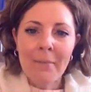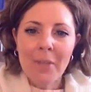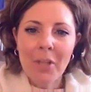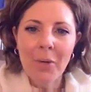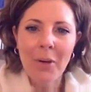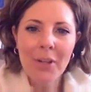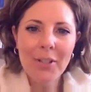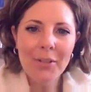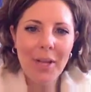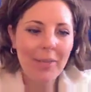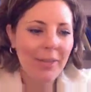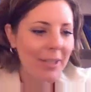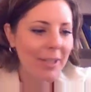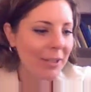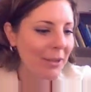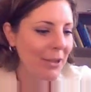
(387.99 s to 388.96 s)
You also have
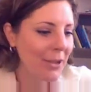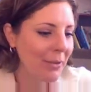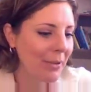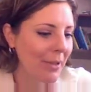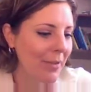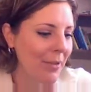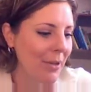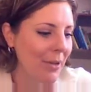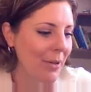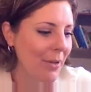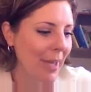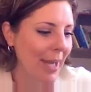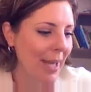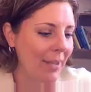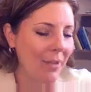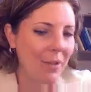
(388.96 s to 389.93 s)
a literature review
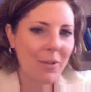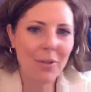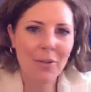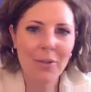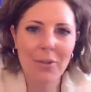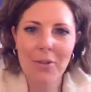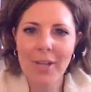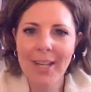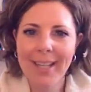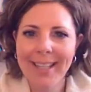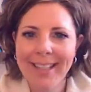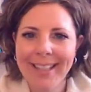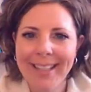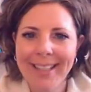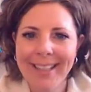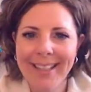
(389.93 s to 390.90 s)
that is due
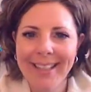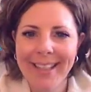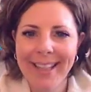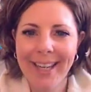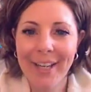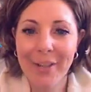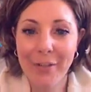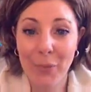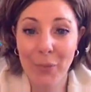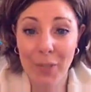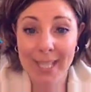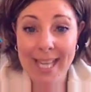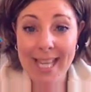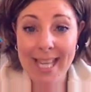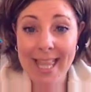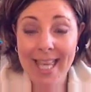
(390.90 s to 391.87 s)
on the
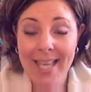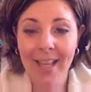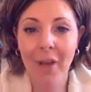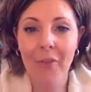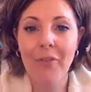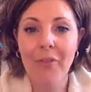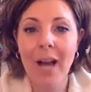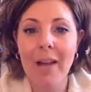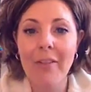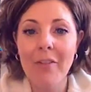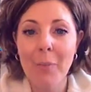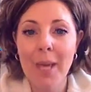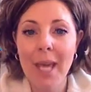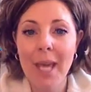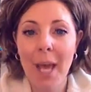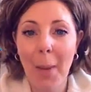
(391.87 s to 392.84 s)
14th at 5
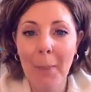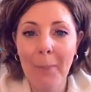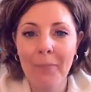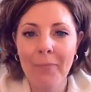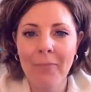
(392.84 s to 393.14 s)
p.m.